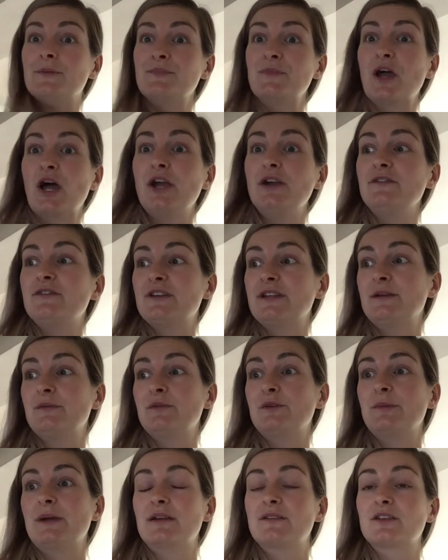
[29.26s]
Hopefully we'll
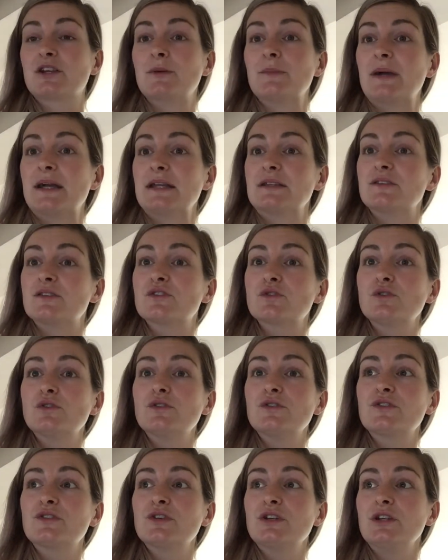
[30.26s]
be able to come back to
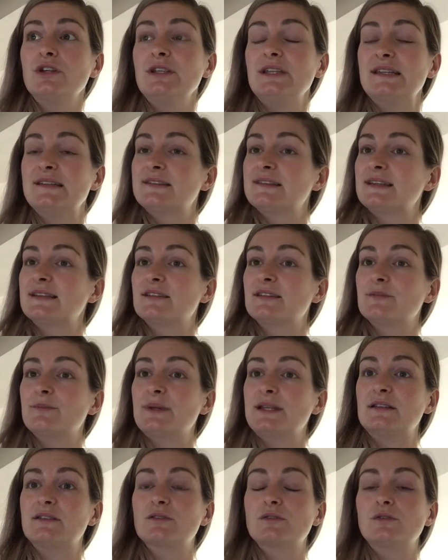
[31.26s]
school soon. Year 6 have been
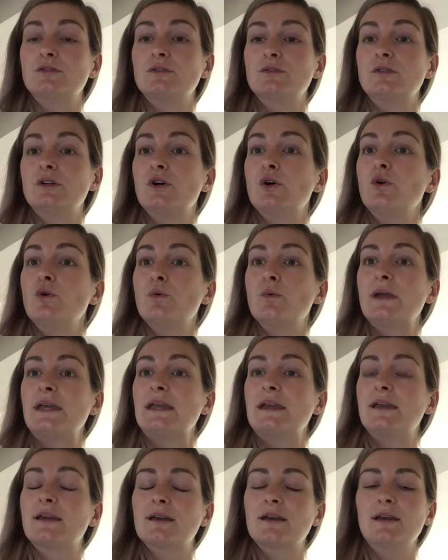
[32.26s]
in school all
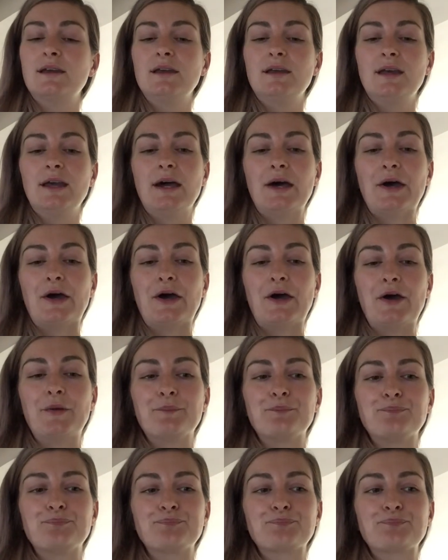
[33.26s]
week,
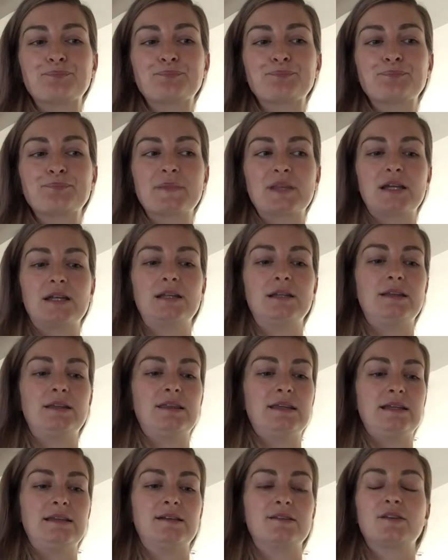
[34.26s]
and I
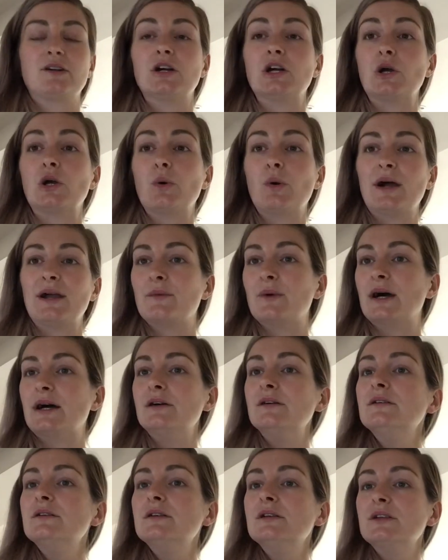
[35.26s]
think that's gone quite
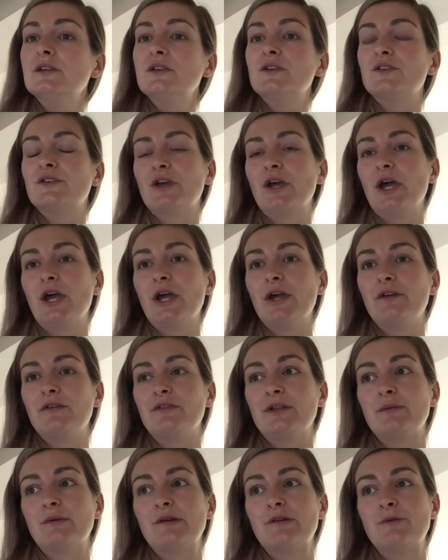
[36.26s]
well. So
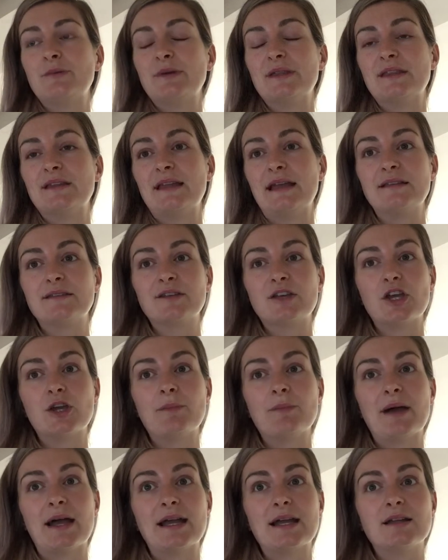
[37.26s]
hopefully we will be the next to go
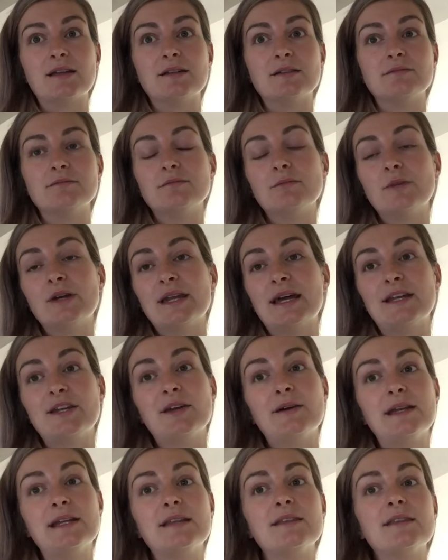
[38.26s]
back, and when I know
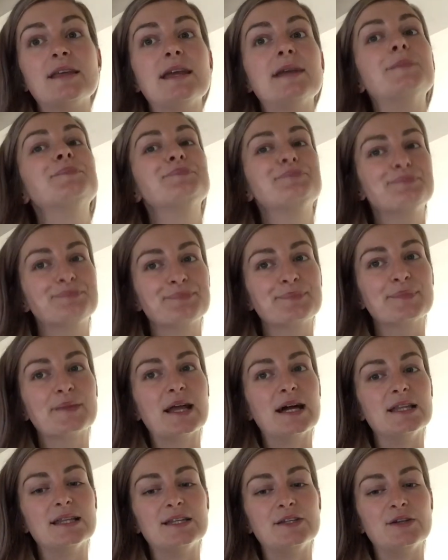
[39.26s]
anything,
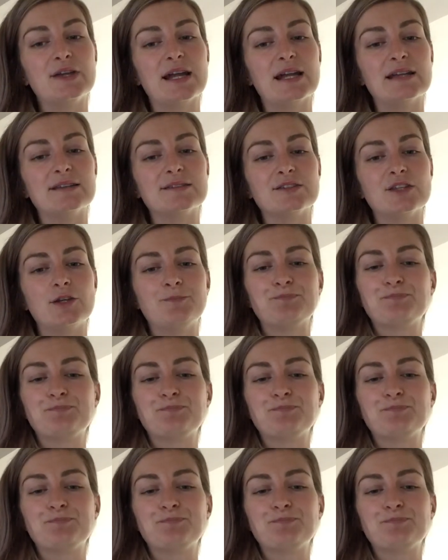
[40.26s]
I'll let you guys know.